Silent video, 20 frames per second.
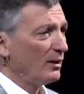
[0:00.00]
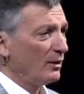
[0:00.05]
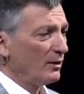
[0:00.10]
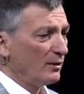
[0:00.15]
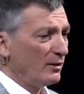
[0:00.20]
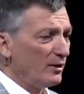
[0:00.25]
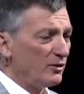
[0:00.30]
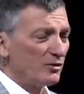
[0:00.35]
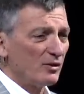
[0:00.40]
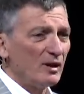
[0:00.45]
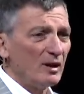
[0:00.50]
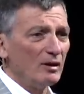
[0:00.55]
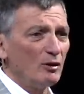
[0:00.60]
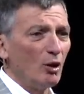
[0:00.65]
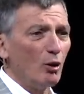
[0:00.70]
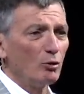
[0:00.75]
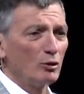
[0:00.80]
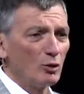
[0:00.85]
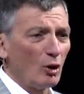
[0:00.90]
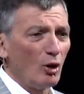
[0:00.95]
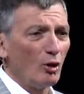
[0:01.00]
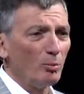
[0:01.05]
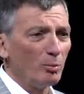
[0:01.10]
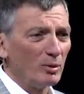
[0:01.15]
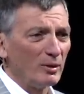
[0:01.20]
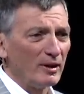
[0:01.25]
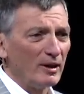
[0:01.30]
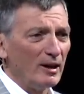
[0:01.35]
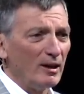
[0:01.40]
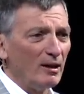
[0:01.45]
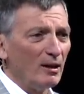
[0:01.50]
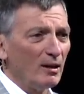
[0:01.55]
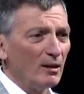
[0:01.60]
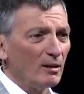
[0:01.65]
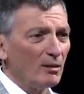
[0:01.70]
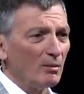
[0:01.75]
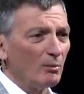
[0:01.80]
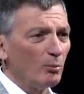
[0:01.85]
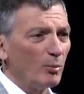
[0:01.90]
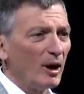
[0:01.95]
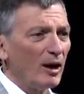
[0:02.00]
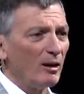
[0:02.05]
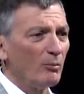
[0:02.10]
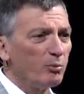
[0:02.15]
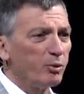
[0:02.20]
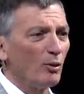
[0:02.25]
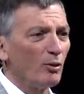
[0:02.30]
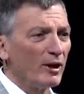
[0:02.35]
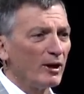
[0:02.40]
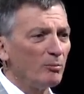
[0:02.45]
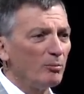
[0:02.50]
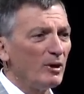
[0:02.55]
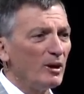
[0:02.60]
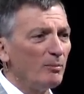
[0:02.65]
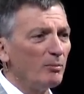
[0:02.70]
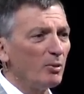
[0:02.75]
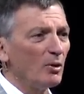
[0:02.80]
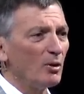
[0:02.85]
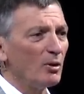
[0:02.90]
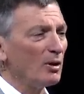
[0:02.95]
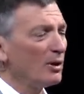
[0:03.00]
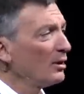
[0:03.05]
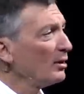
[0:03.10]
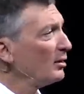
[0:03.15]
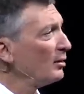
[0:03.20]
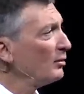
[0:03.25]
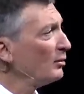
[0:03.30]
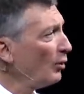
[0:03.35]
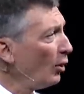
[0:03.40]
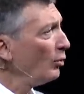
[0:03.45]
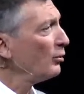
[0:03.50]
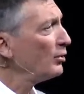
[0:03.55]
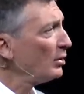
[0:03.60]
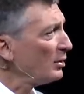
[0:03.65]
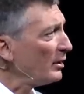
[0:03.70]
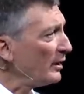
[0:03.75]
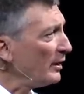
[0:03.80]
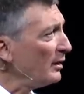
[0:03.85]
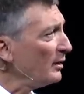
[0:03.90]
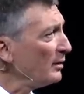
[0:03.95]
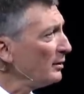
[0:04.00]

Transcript: this thing go globally by employing people locally.